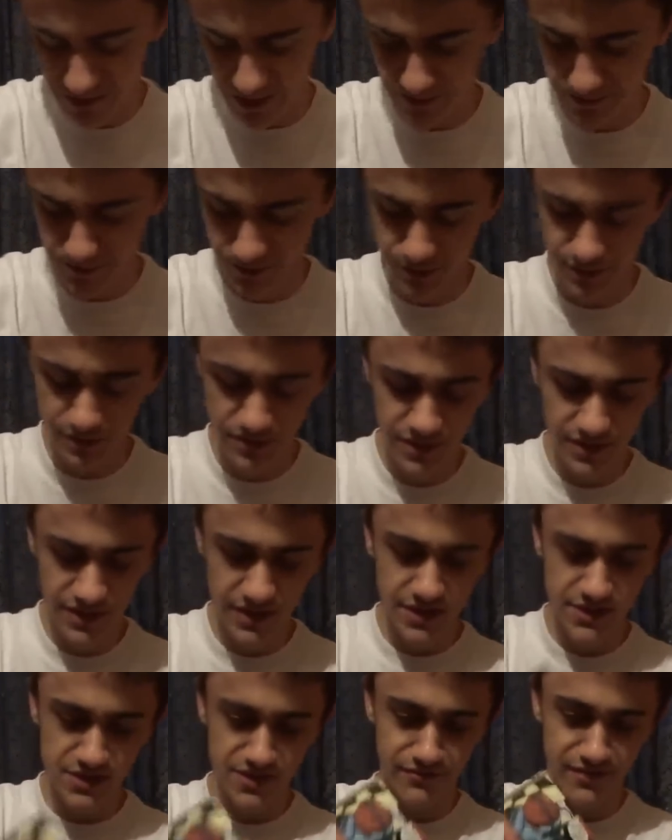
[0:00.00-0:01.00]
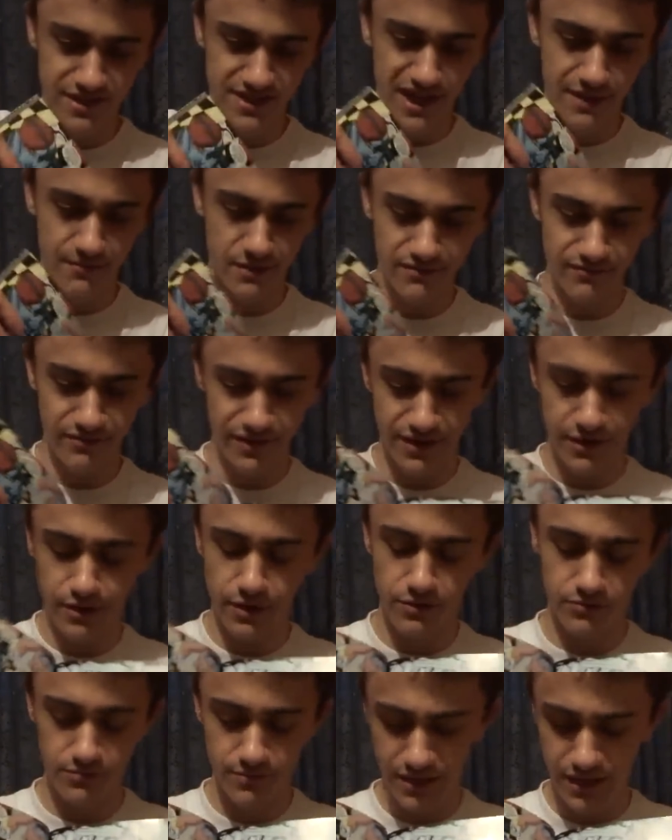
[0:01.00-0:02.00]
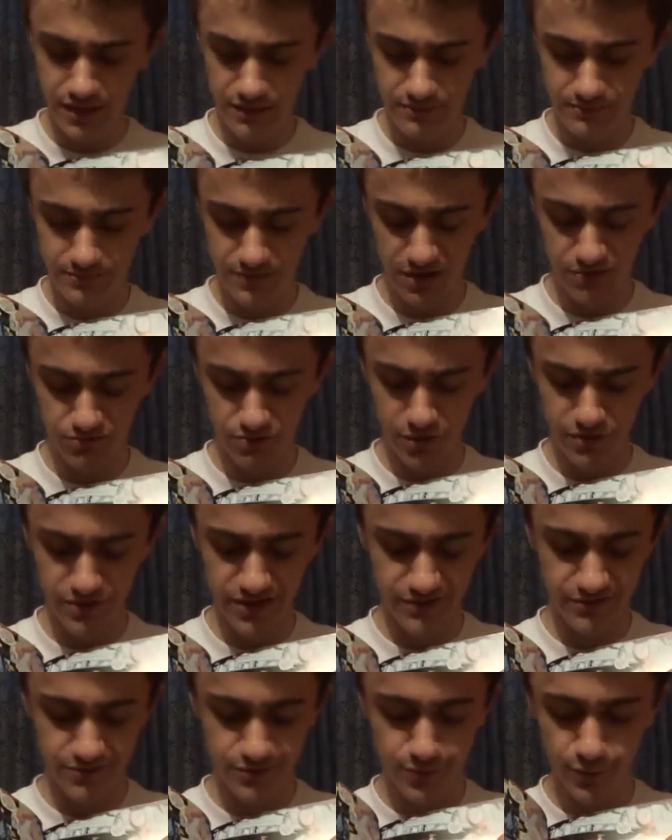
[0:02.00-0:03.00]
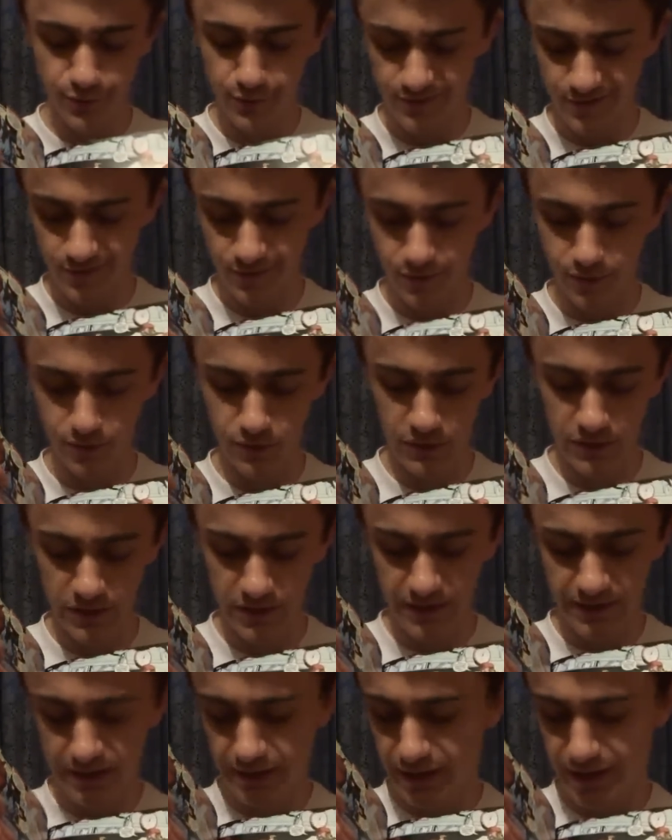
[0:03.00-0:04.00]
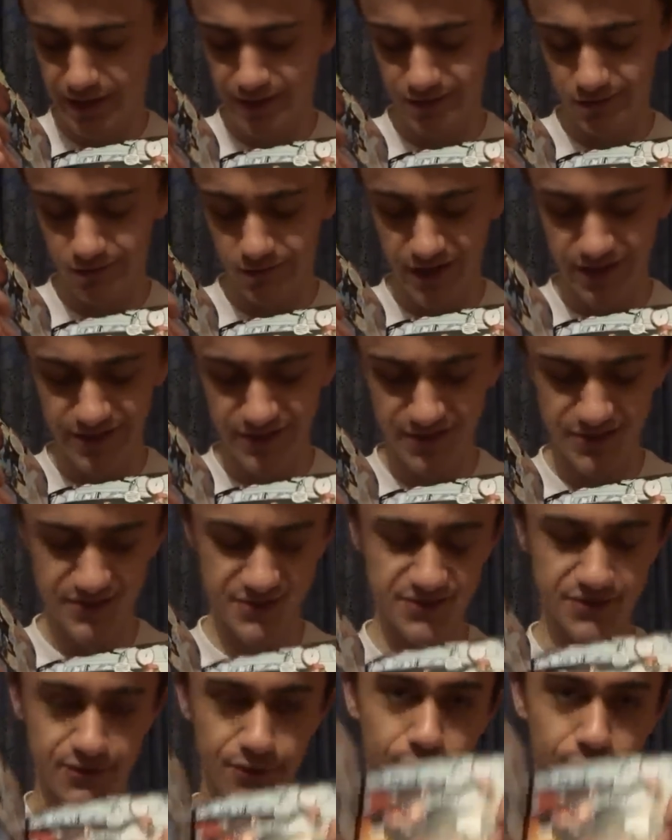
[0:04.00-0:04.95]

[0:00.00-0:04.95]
people. So for example, if they got a rotting tooth, or arthritis,